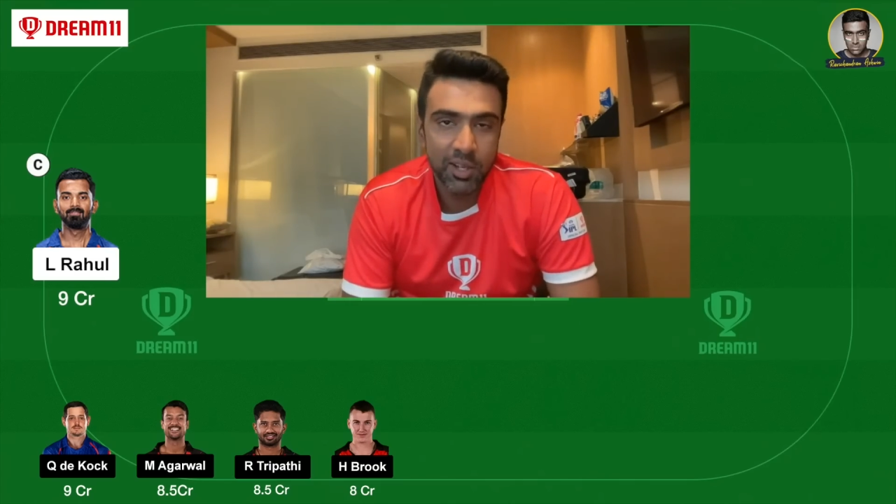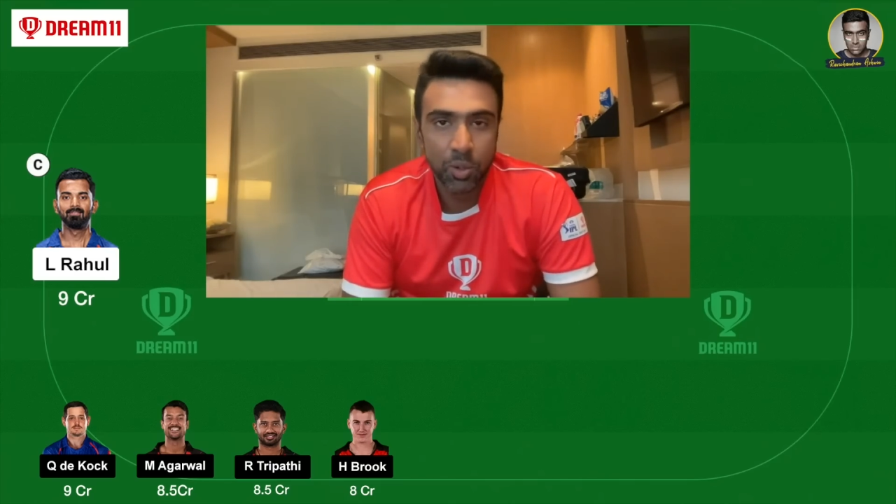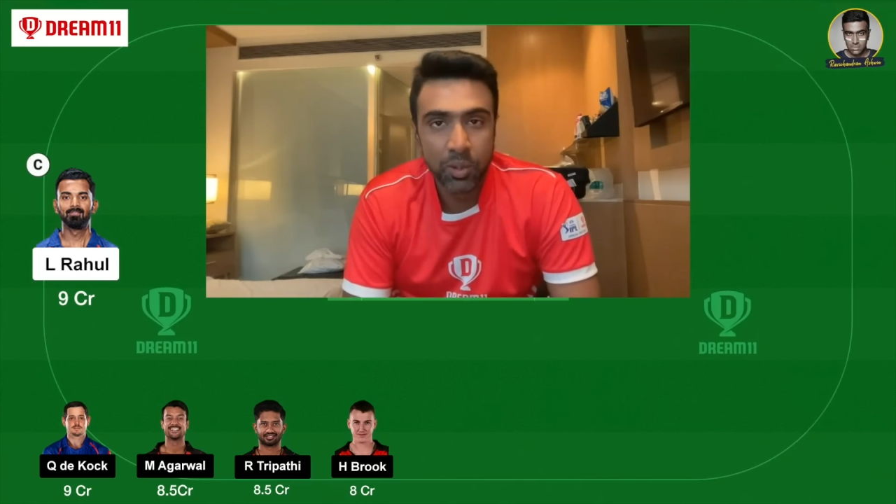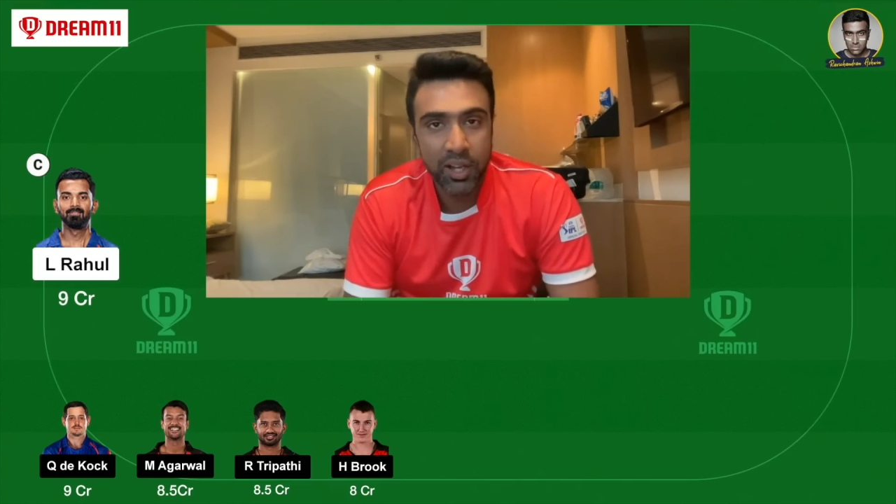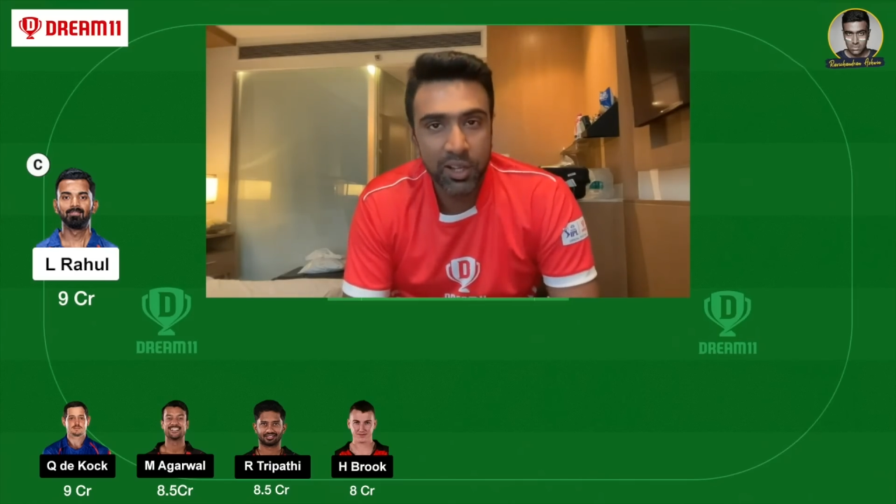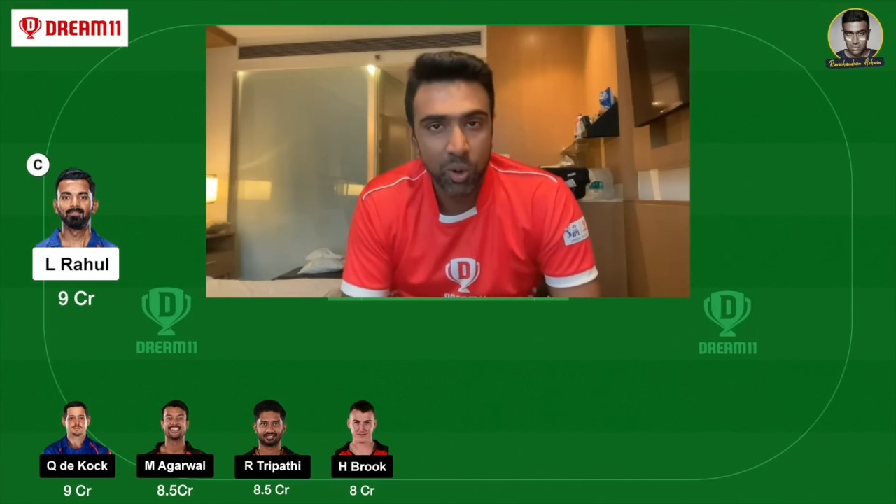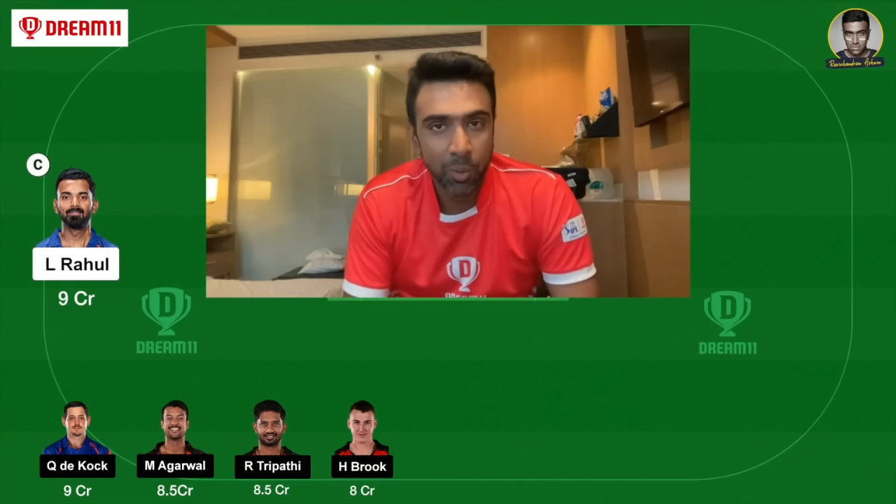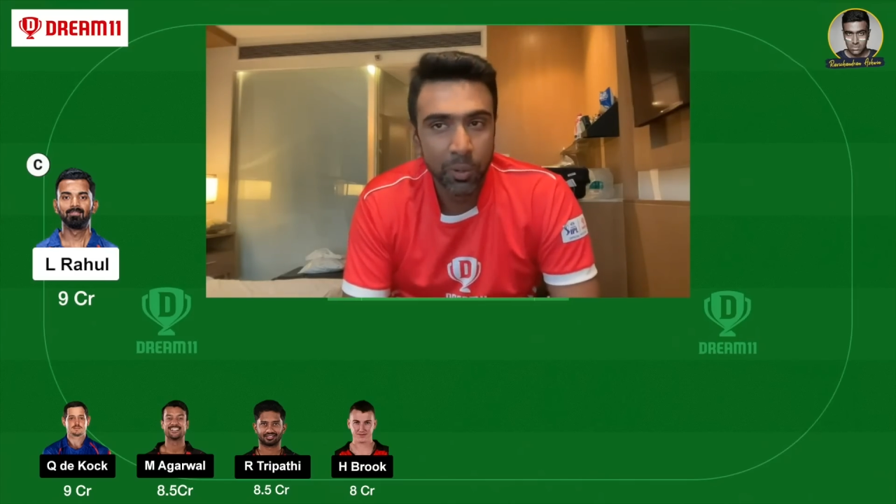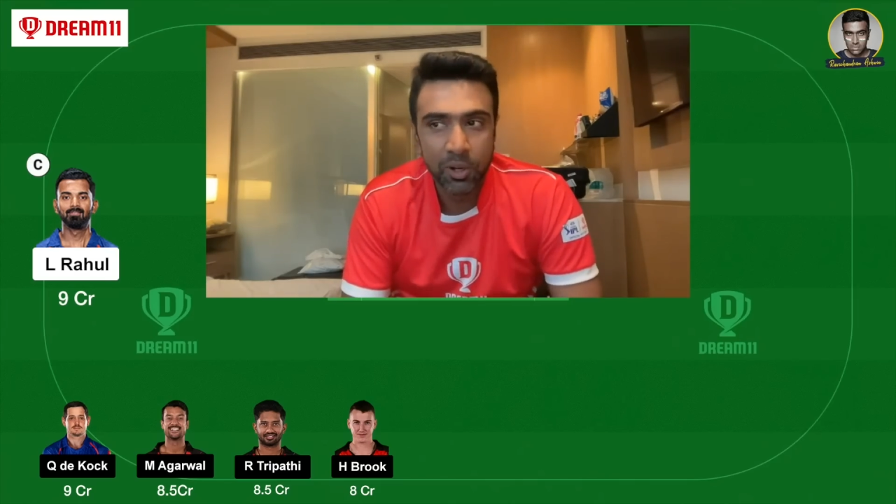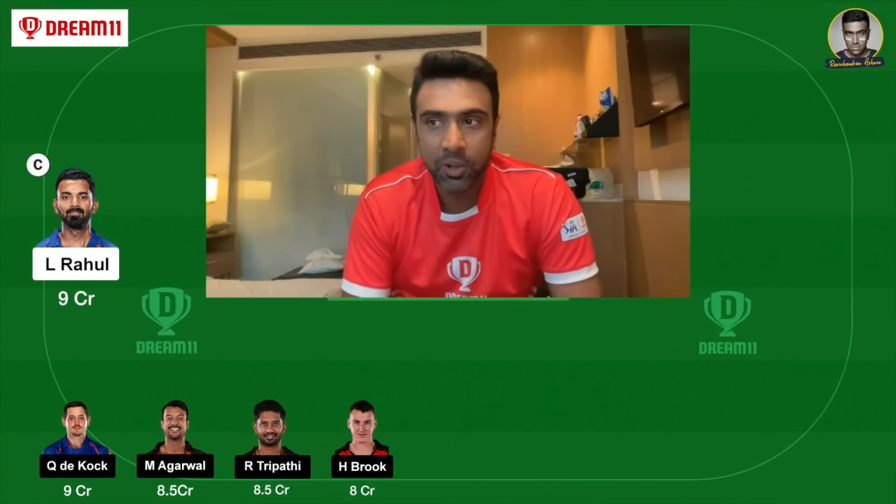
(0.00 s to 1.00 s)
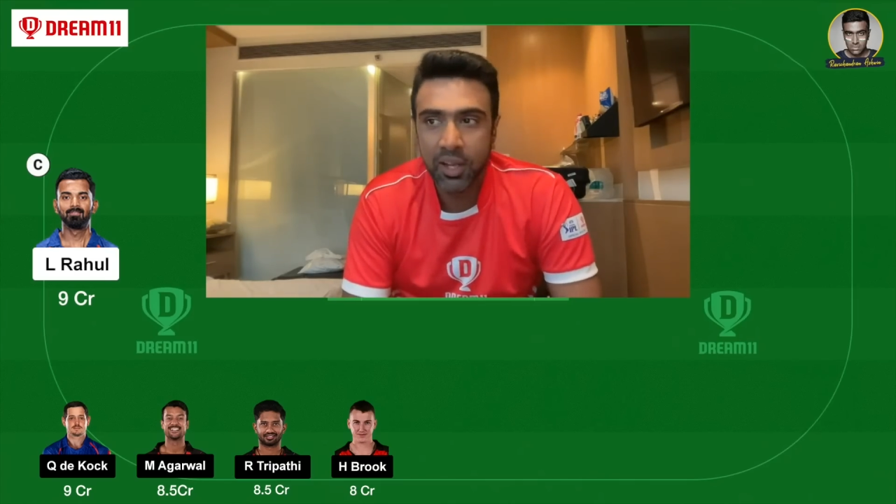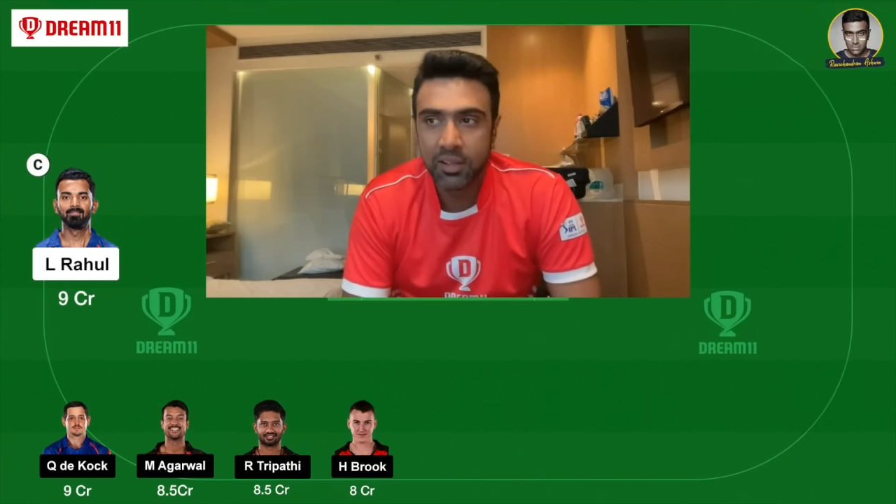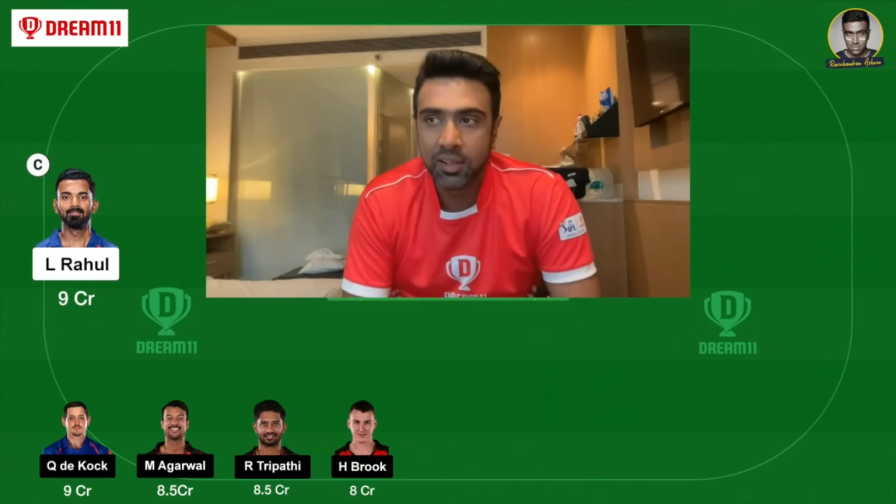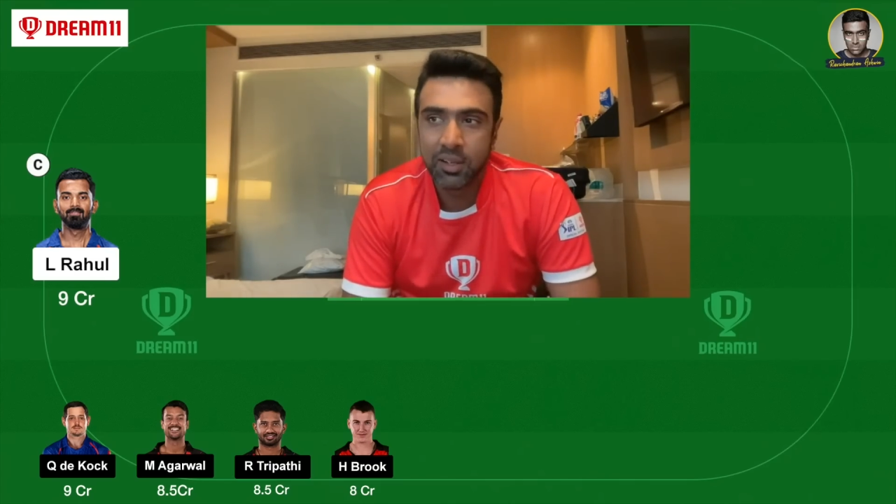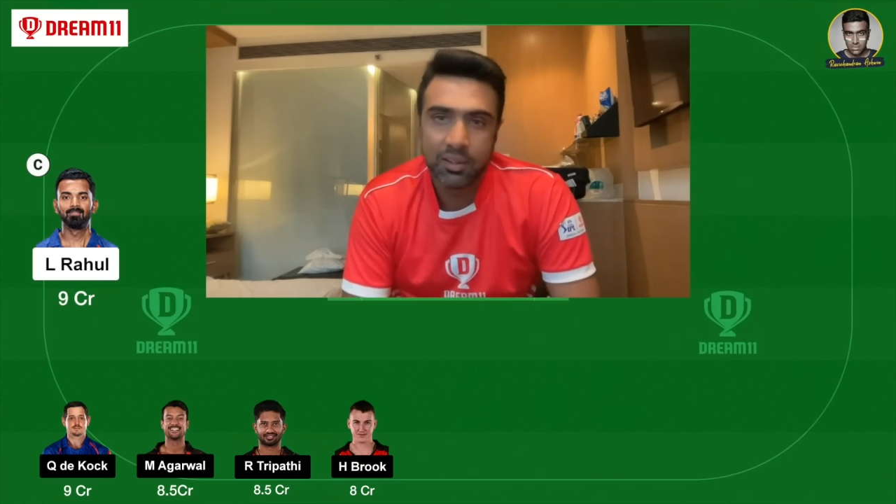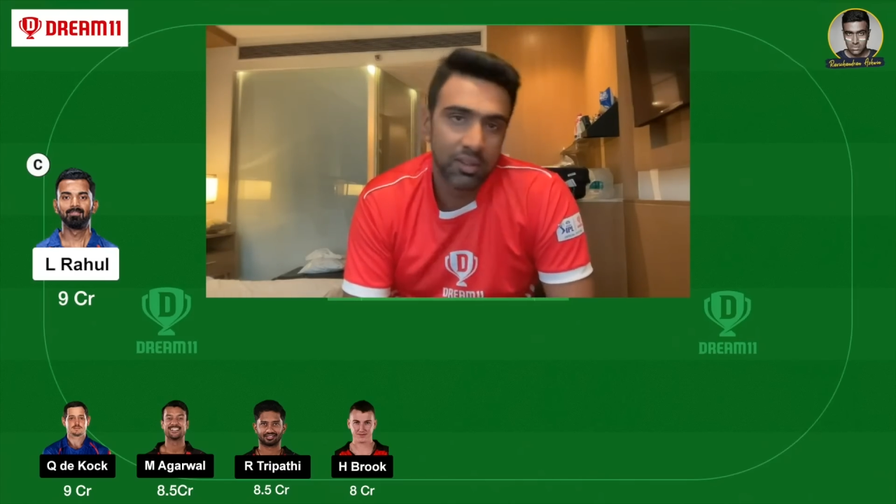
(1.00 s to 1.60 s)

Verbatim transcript: room together, opened together.